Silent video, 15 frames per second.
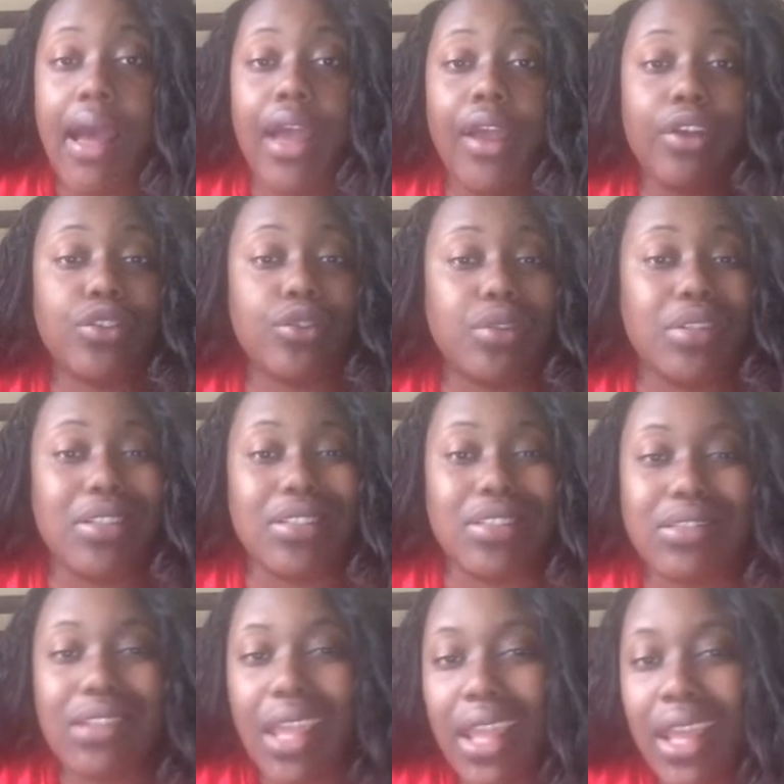I also
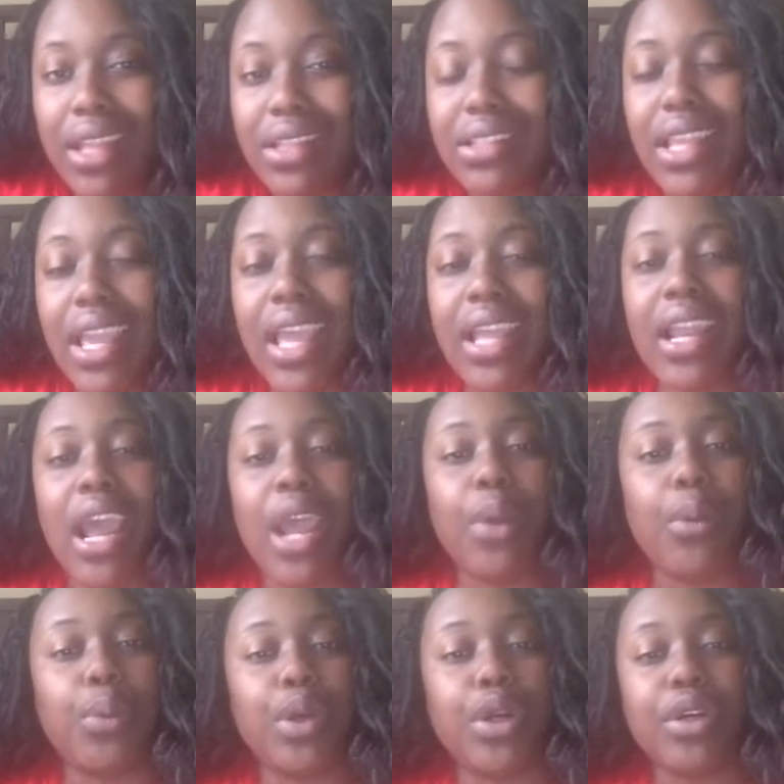teach dance and I
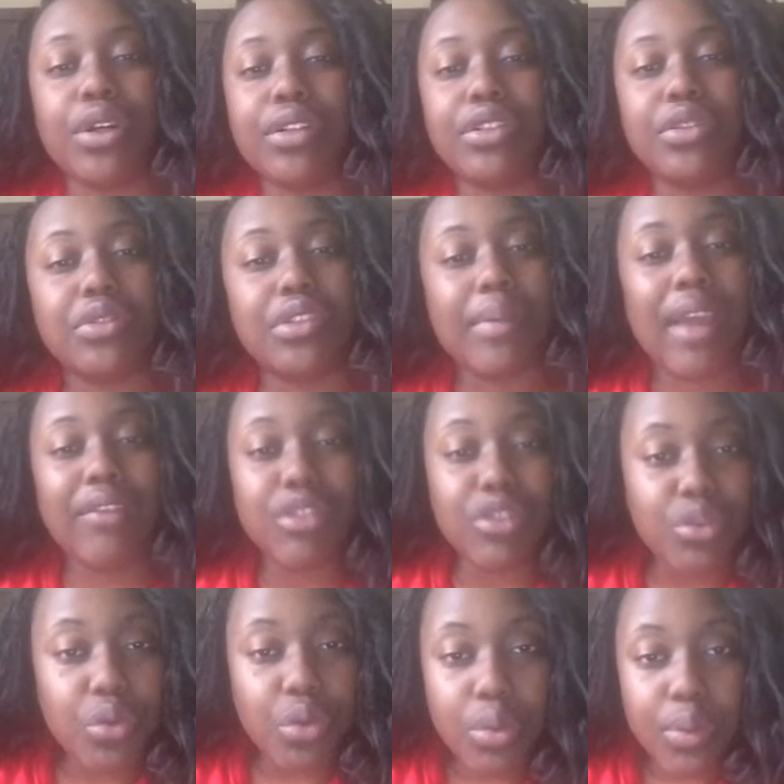do some after
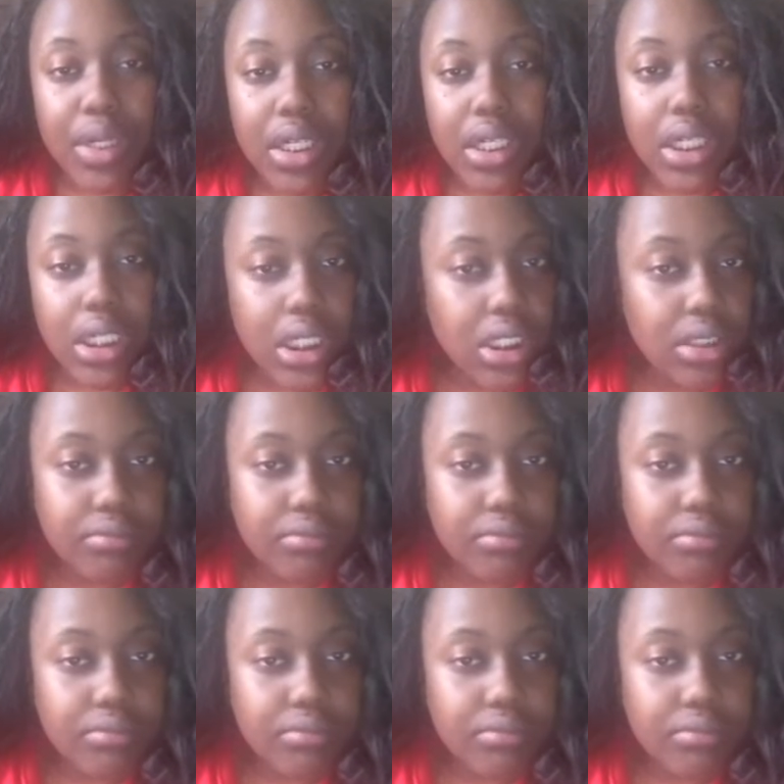school work.